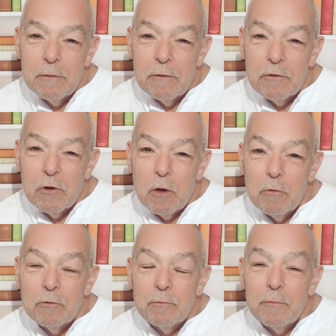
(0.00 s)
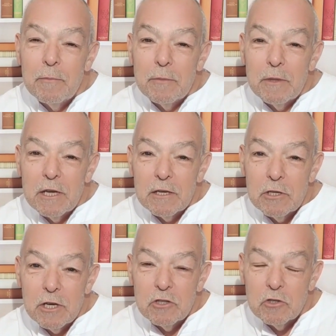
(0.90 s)
from the
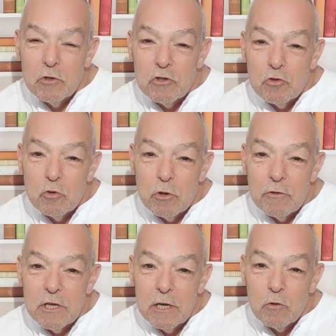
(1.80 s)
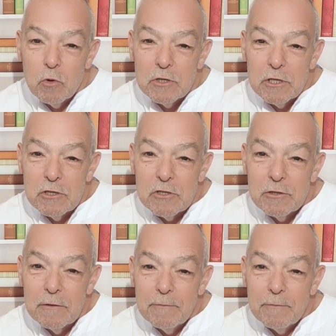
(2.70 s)
International School of Kinequantics.